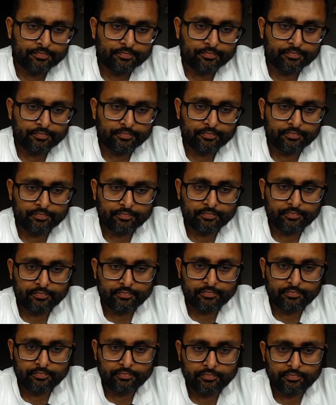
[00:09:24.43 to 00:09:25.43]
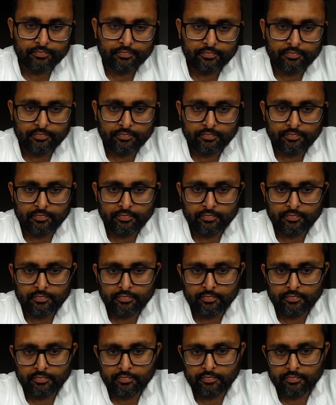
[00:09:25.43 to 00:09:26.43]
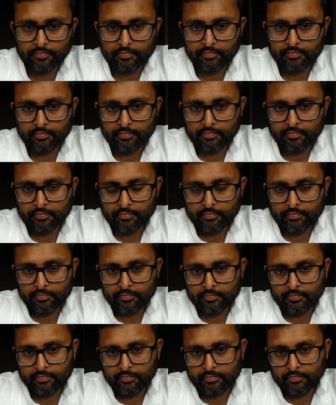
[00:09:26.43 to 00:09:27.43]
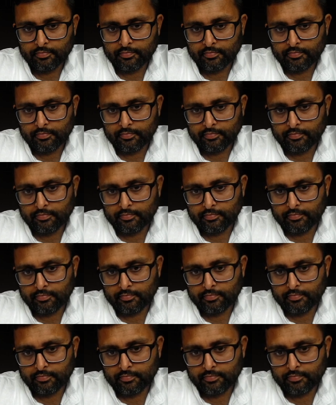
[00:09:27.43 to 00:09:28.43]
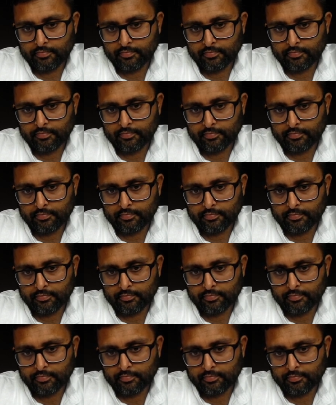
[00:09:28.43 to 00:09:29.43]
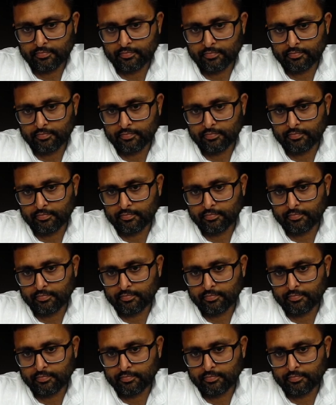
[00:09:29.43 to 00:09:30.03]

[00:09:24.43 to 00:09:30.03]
Nothing is said.